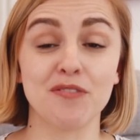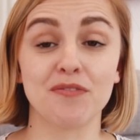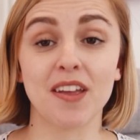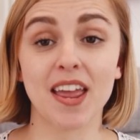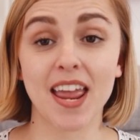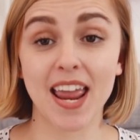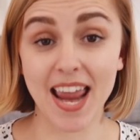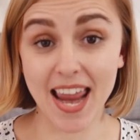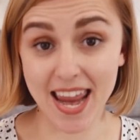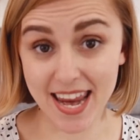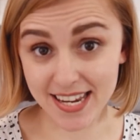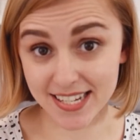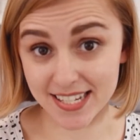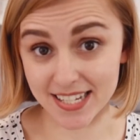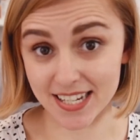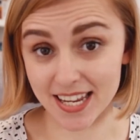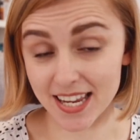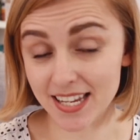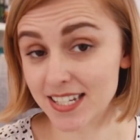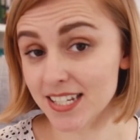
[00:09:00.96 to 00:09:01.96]
you've
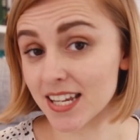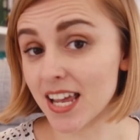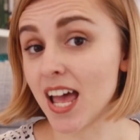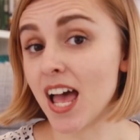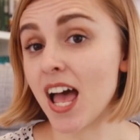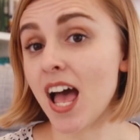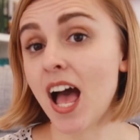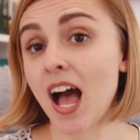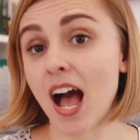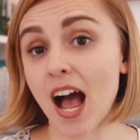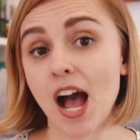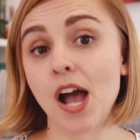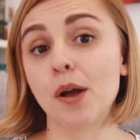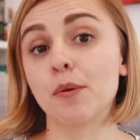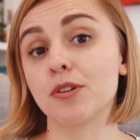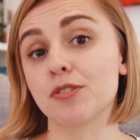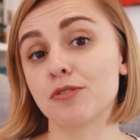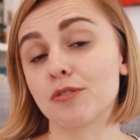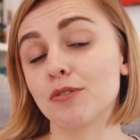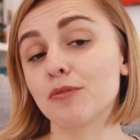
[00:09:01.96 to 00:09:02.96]
hated it, I
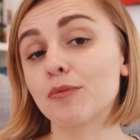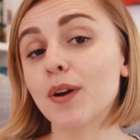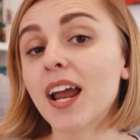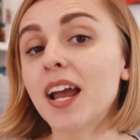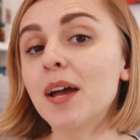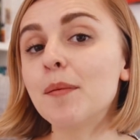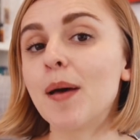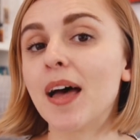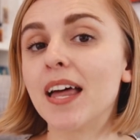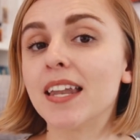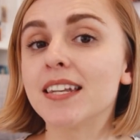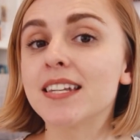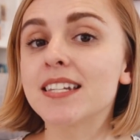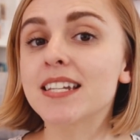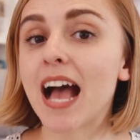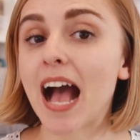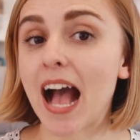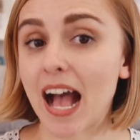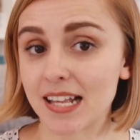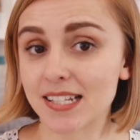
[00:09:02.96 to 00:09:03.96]
would recommend
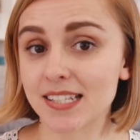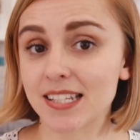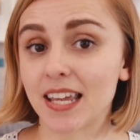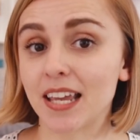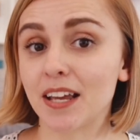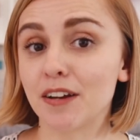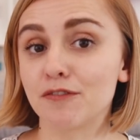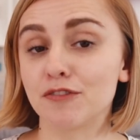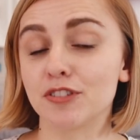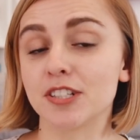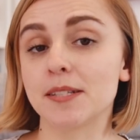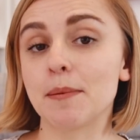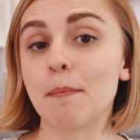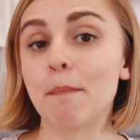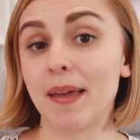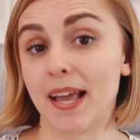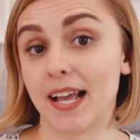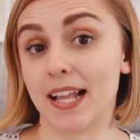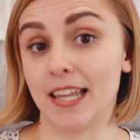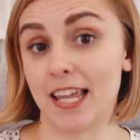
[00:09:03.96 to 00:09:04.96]
asking for some
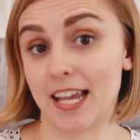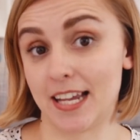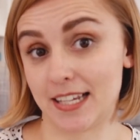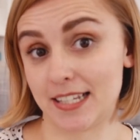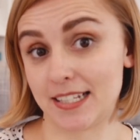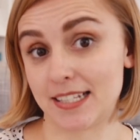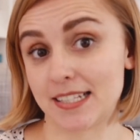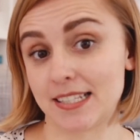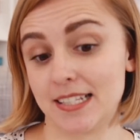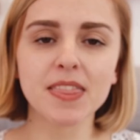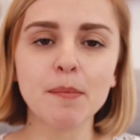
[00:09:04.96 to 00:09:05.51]
Picolax.